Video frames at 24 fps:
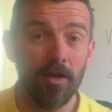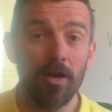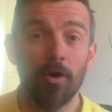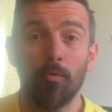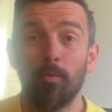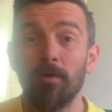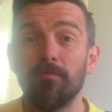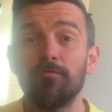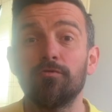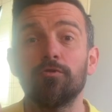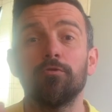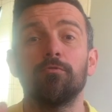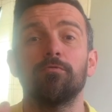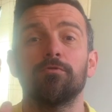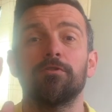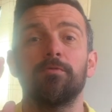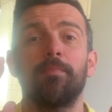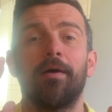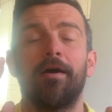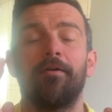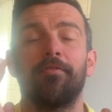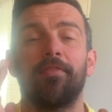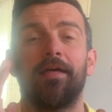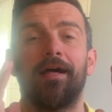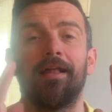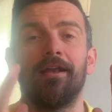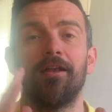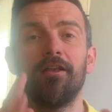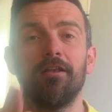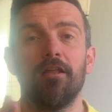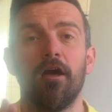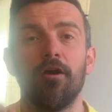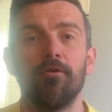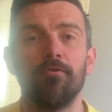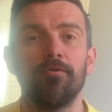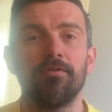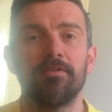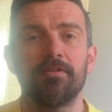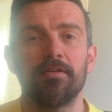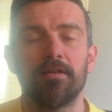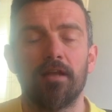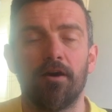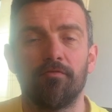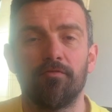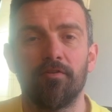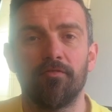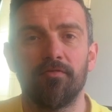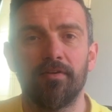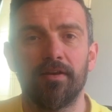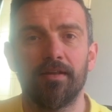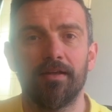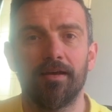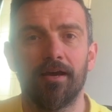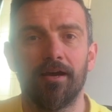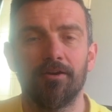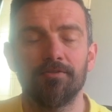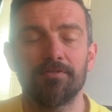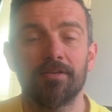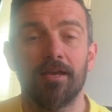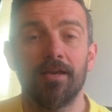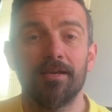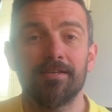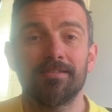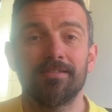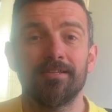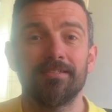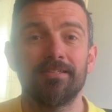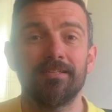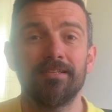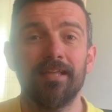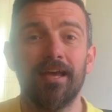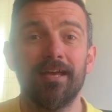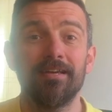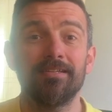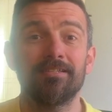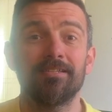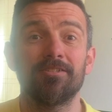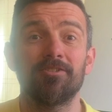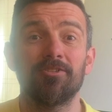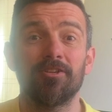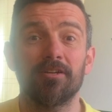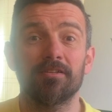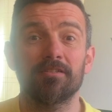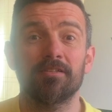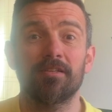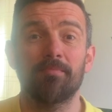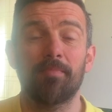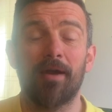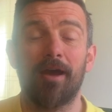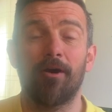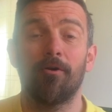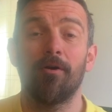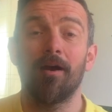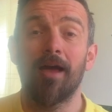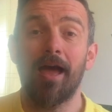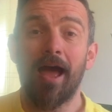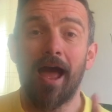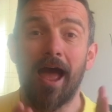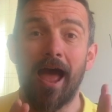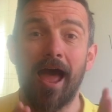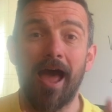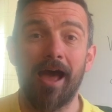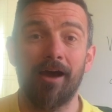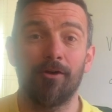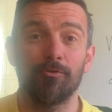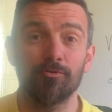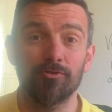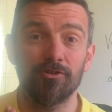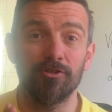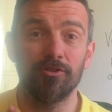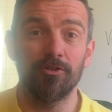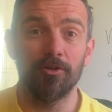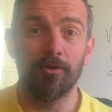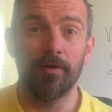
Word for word: We've talked about that loads in other videos, so today's is just about how to do